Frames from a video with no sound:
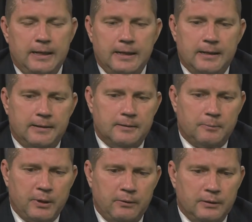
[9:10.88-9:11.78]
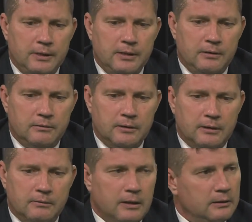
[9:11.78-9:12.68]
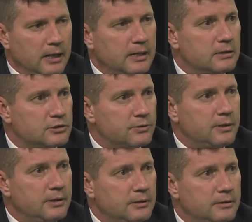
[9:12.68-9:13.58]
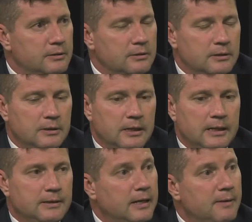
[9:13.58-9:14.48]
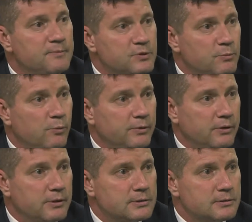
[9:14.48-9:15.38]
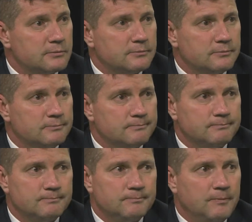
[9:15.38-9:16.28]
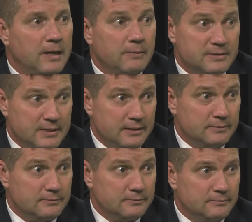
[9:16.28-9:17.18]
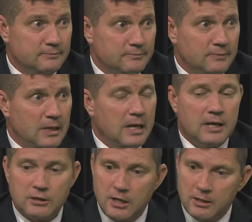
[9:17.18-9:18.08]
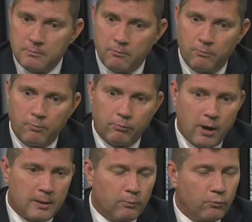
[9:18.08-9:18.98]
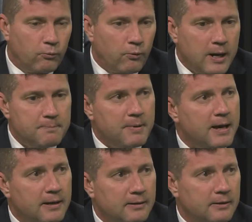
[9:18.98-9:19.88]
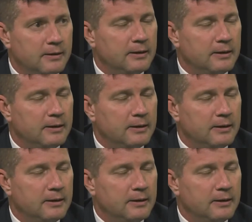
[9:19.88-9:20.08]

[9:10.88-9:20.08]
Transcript: and apparently he got a leg injury, and they gave him some opioids. That was it. It brought him right back,